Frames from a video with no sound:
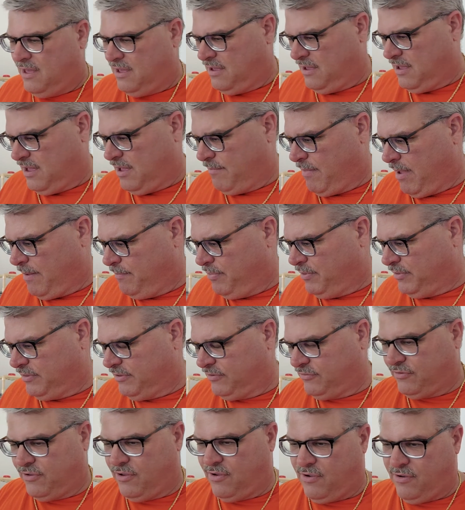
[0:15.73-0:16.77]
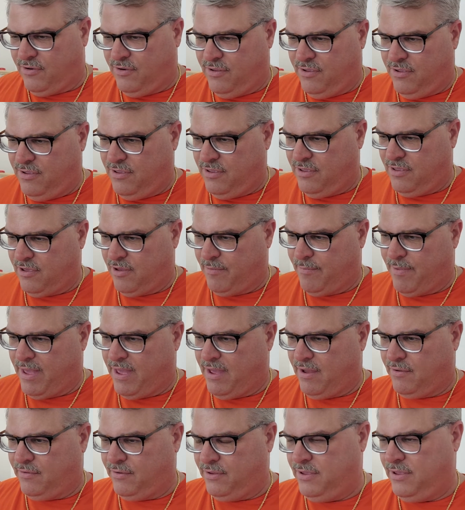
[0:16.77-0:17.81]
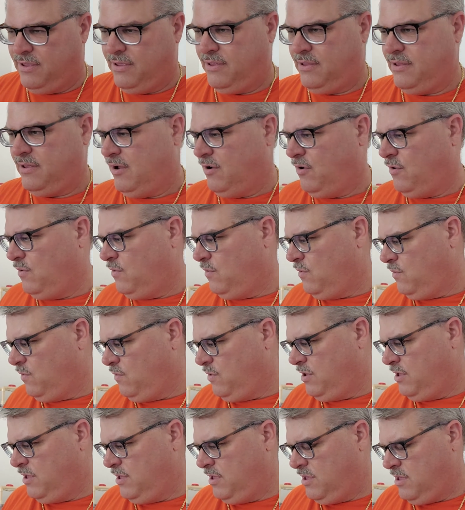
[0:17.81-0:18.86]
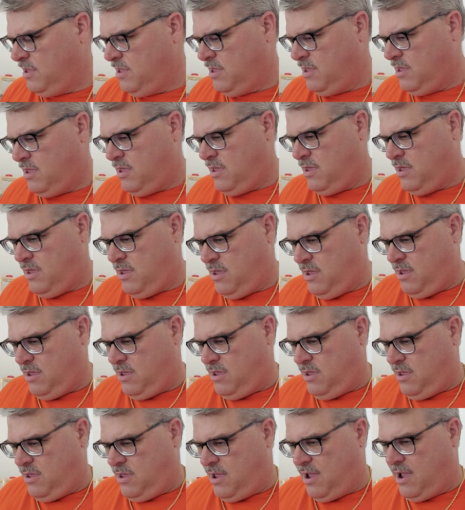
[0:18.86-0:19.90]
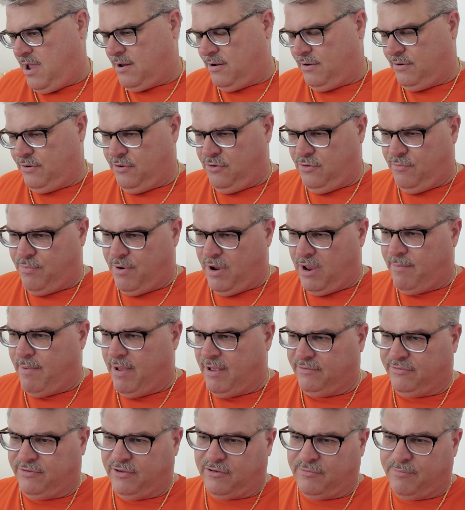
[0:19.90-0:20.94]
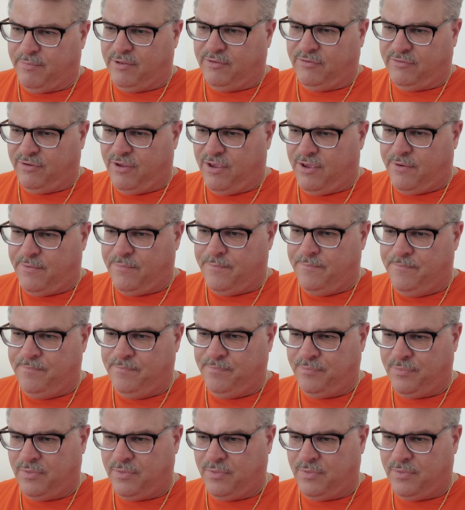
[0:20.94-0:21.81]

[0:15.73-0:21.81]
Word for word: Um, I put this on about, oh, I don't know, probably about six months ago.